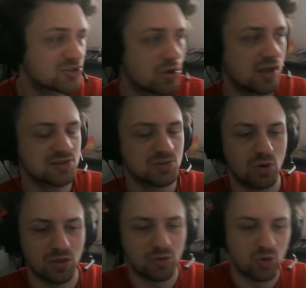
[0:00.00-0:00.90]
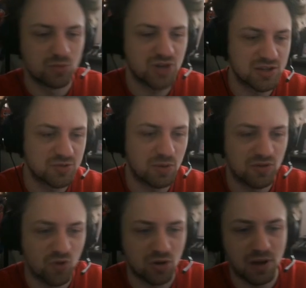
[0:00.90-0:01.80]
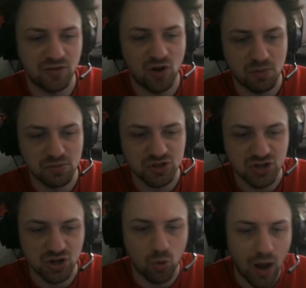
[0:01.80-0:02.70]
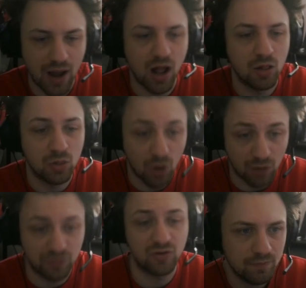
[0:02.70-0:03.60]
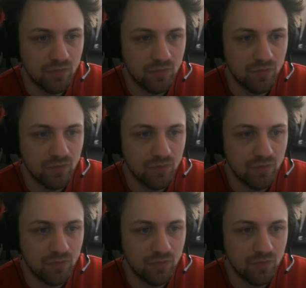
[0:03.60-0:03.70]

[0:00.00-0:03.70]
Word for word: so he is in one of the group chats where we talk about Dark Magician quite a lot.